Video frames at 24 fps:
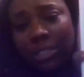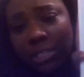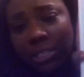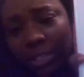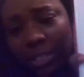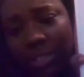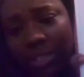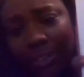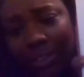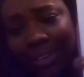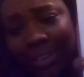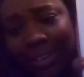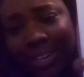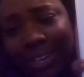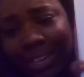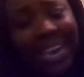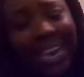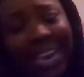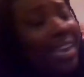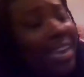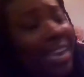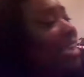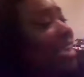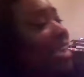Okay.
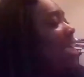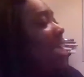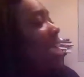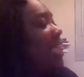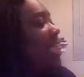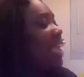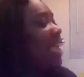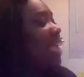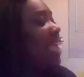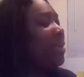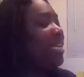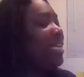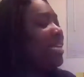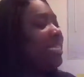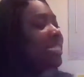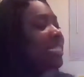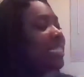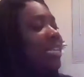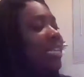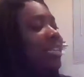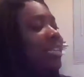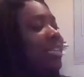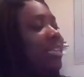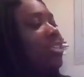That means that the
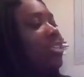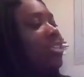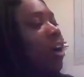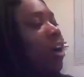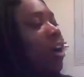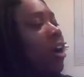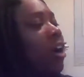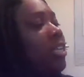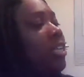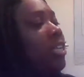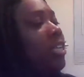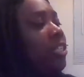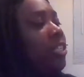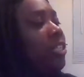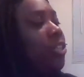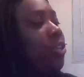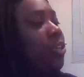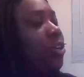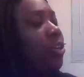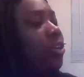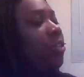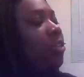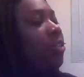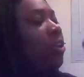darts that you're
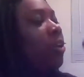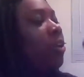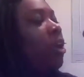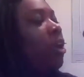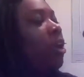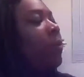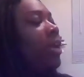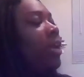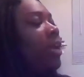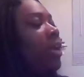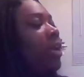throwing